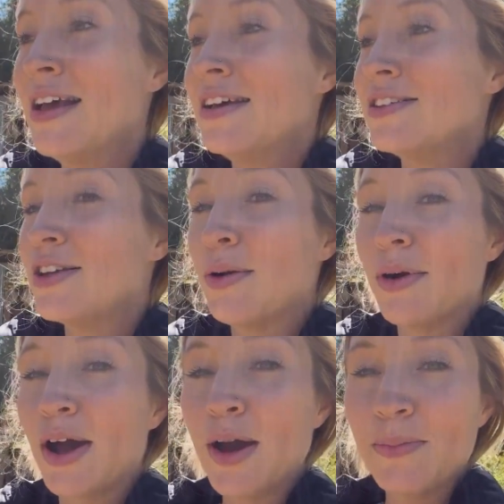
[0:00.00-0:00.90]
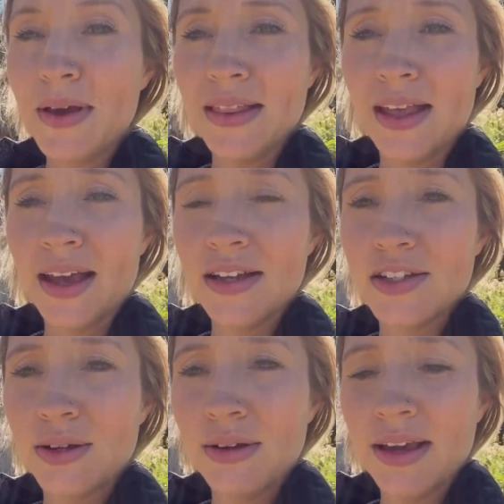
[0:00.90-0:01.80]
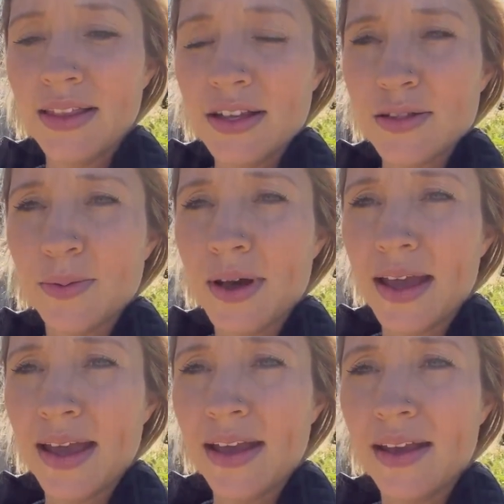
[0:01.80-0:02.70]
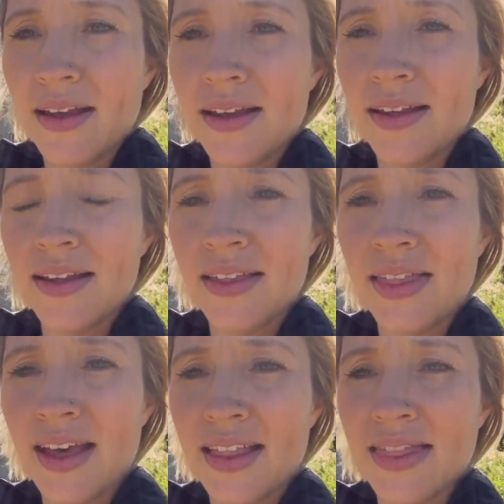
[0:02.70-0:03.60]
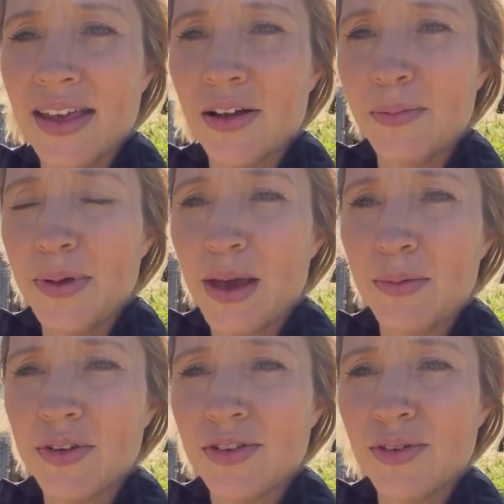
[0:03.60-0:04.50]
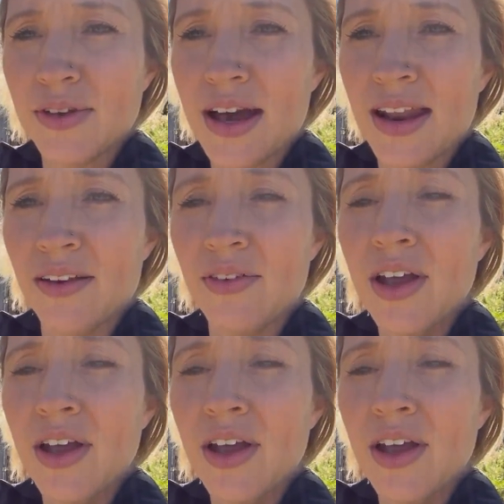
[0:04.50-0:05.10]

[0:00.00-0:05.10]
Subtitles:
So we're hoping that doing it this way, that they'll be able to kind of